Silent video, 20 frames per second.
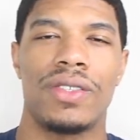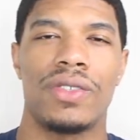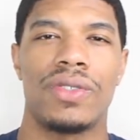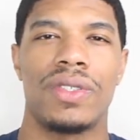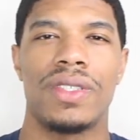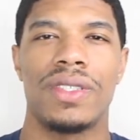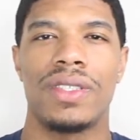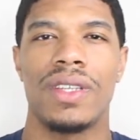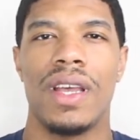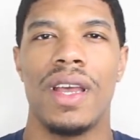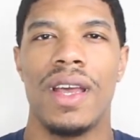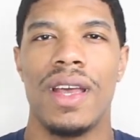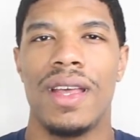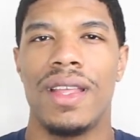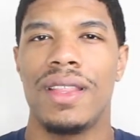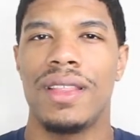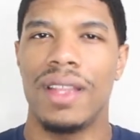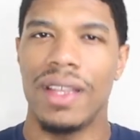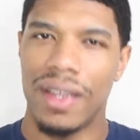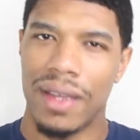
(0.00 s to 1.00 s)
So just
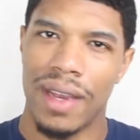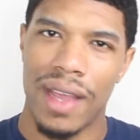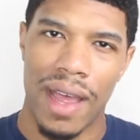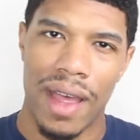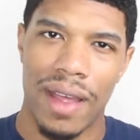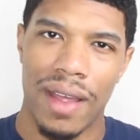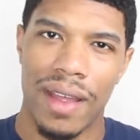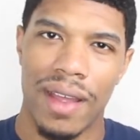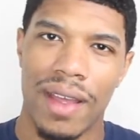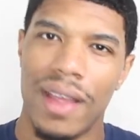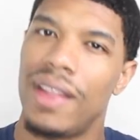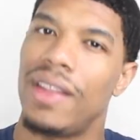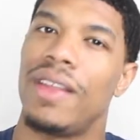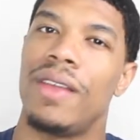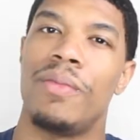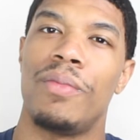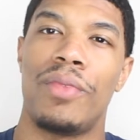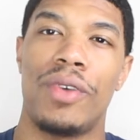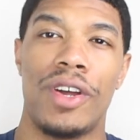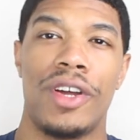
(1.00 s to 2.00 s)
think of that and
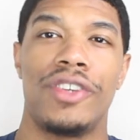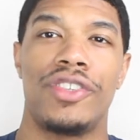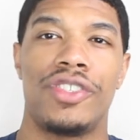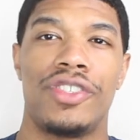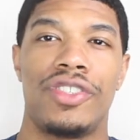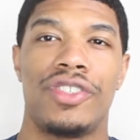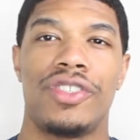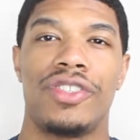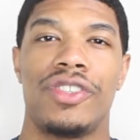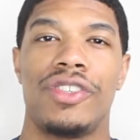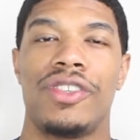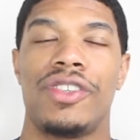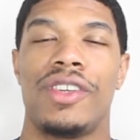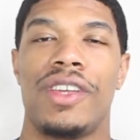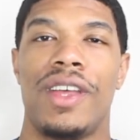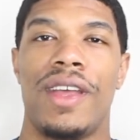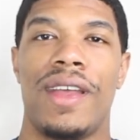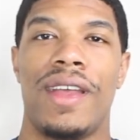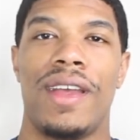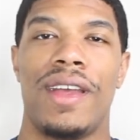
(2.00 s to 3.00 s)
then brush
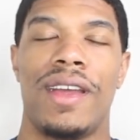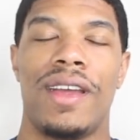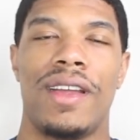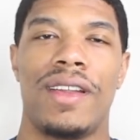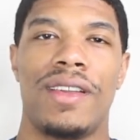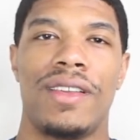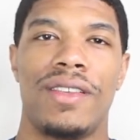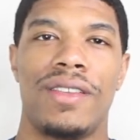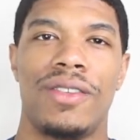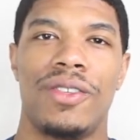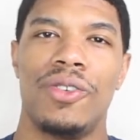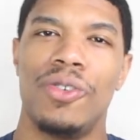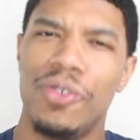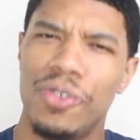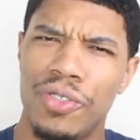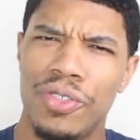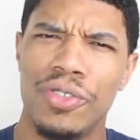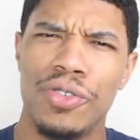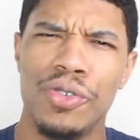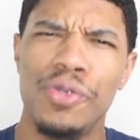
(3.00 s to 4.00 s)
and you'll
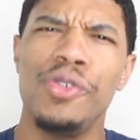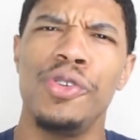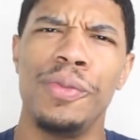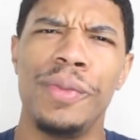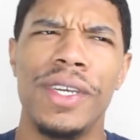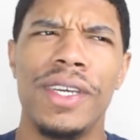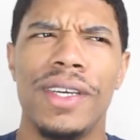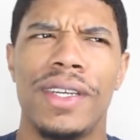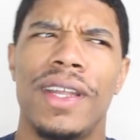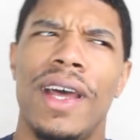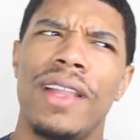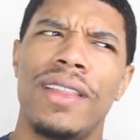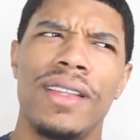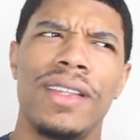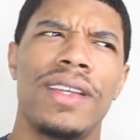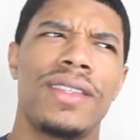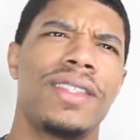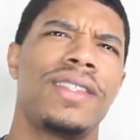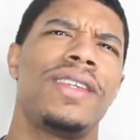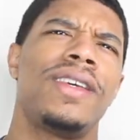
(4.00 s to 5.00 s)
be good. I
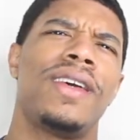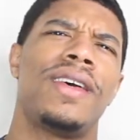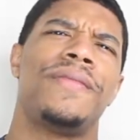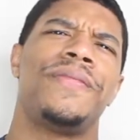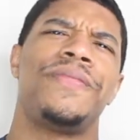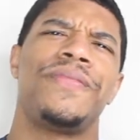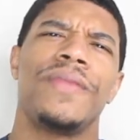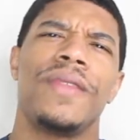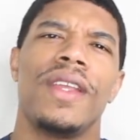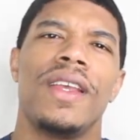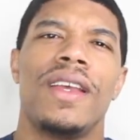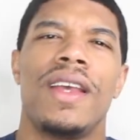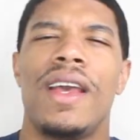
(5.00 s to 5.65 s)
think that's it, yeah.